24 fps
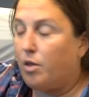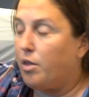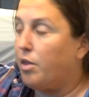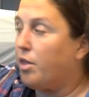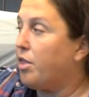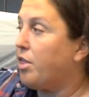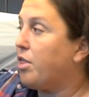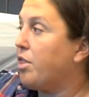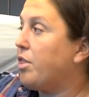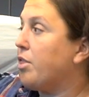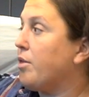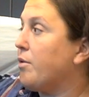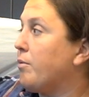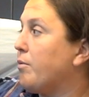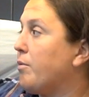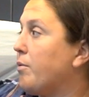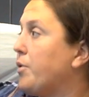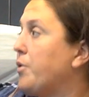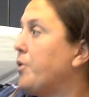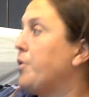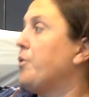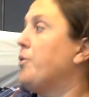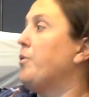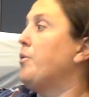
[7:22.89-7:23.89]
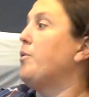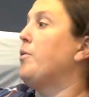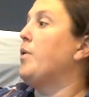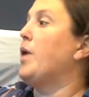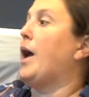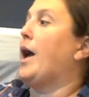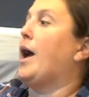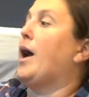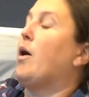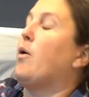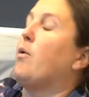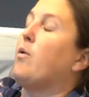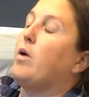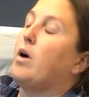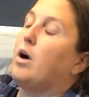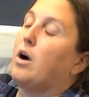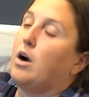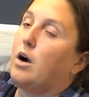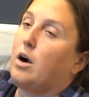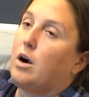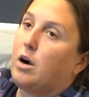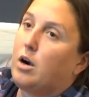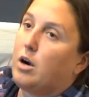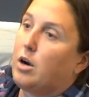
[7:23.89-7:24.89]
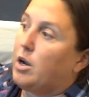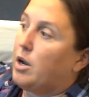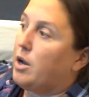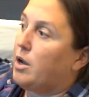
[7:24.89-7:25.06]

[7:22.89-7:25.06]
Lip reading: through our